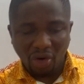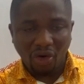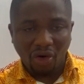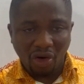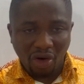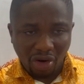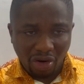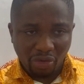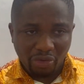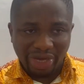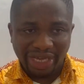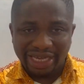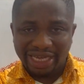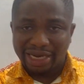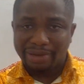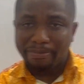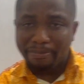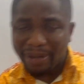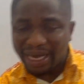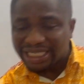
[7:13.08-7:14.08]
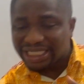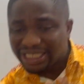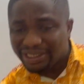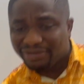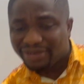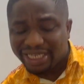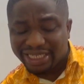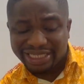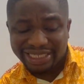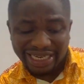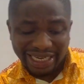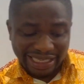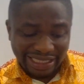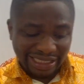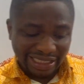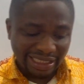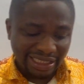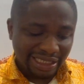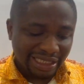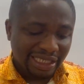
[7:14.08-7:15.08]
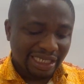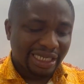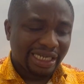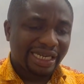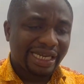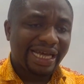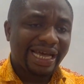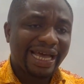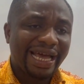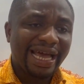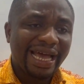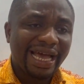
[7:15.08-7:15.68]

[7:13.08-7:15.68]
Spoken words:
or we can passively turn the